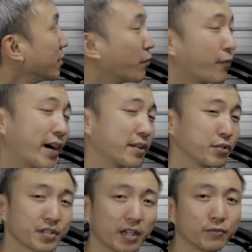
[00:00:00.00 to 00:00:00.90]

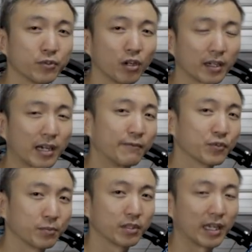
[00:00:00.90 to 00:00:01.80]
yourself not
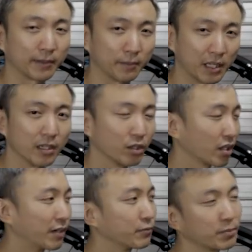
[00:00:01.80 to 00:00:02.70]
comfortable, like me,
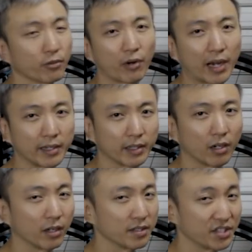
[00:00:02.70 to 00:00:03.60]
not comfortable
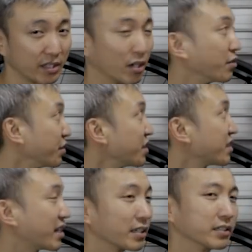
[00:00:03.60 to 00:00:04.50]
riding or sitting on
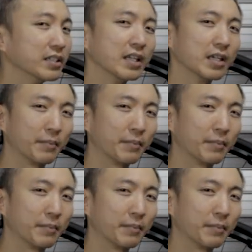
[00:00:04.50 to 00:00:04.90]
this saddle,